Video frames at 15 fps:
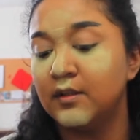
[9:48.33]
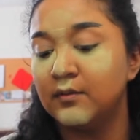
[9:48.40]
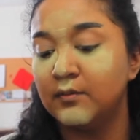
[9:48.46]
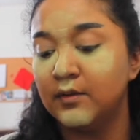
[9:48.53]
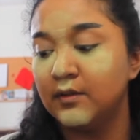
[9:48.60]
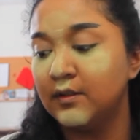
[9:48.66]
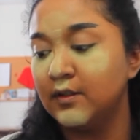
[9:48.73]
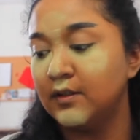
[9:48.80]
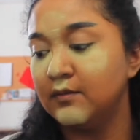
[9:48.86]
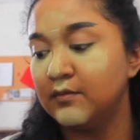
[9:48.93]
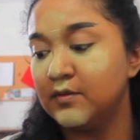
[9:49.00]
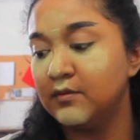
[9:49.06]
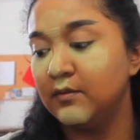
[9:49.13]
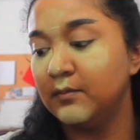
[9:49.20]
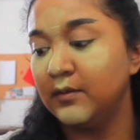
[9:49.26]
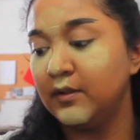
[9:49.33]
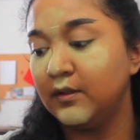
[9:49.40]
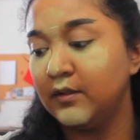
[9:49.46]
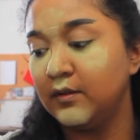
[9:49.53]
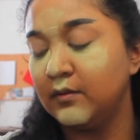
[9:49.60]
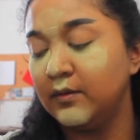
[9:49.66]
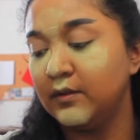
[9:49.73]
that well enough, so I'm going
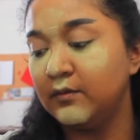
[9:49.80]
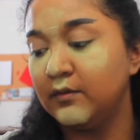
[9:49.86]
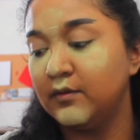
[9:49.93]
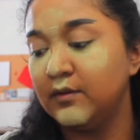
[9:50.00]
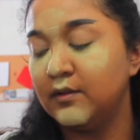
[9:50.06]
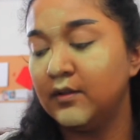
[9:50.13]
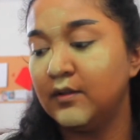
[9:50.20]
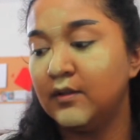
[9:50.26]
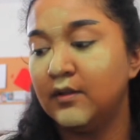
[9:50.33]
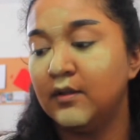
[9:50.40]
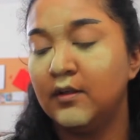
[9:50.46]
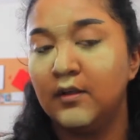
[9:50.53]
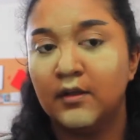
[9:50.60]
to go in with